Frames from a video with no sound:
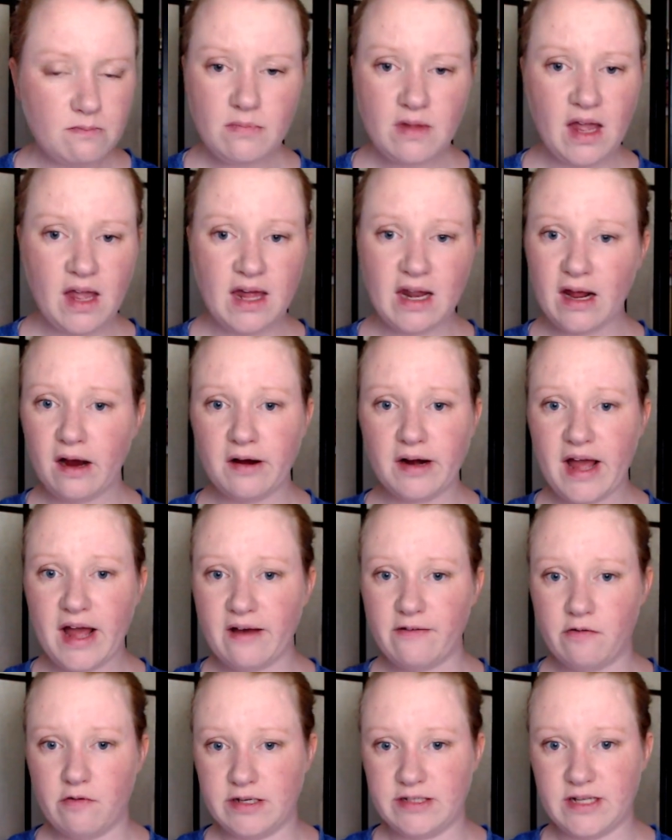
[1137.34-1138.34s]
and I already have
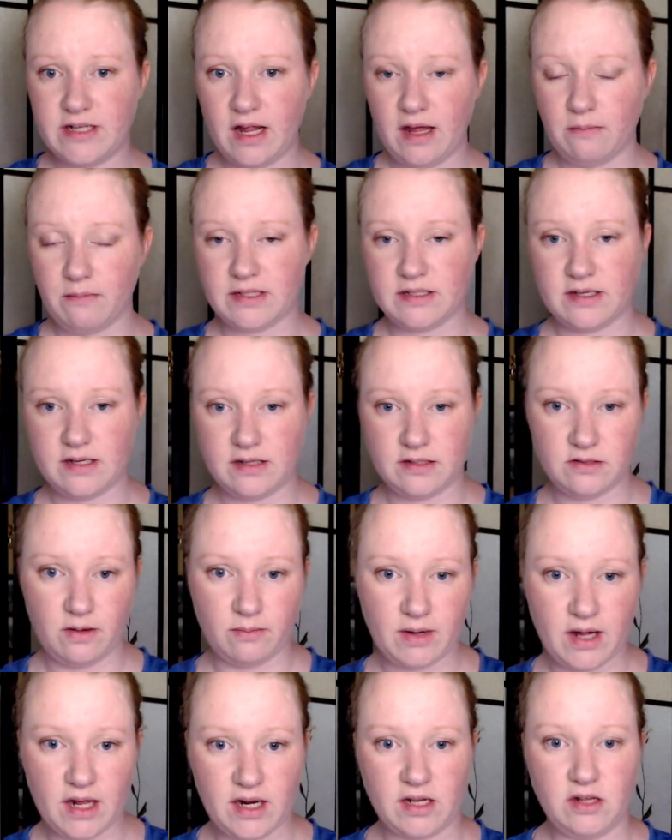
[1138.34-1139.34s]
a reselling business. So I'm
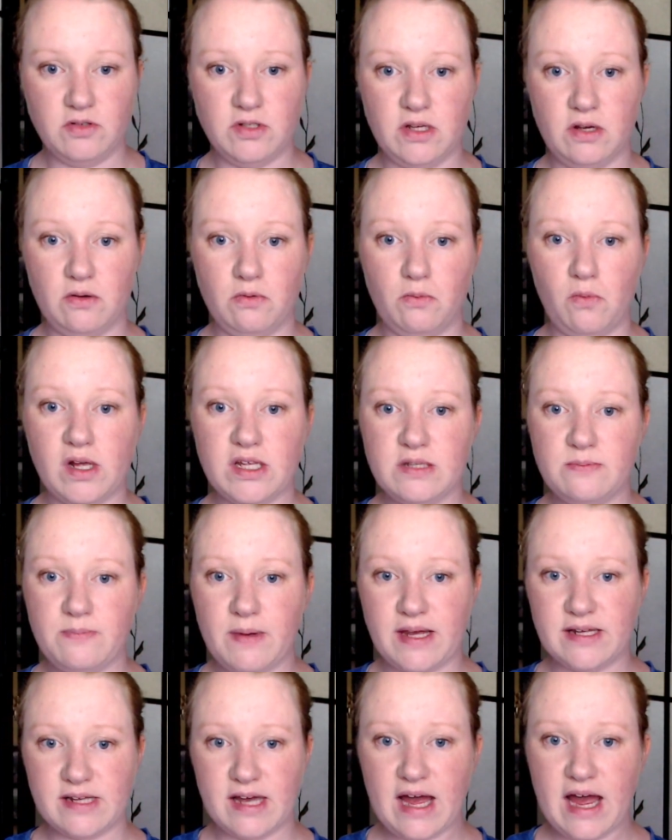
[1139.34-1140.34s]
kind of using what
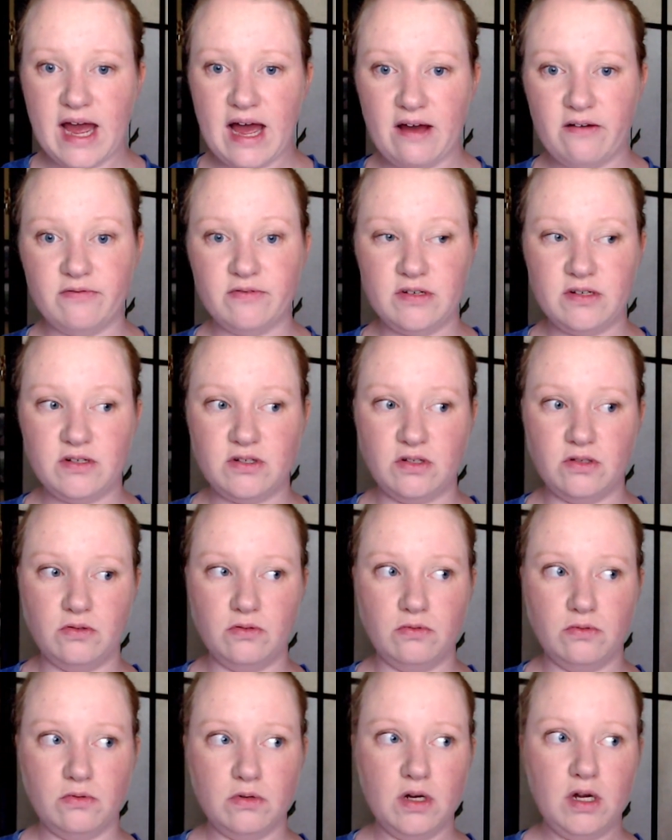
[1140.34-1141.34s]
space I have to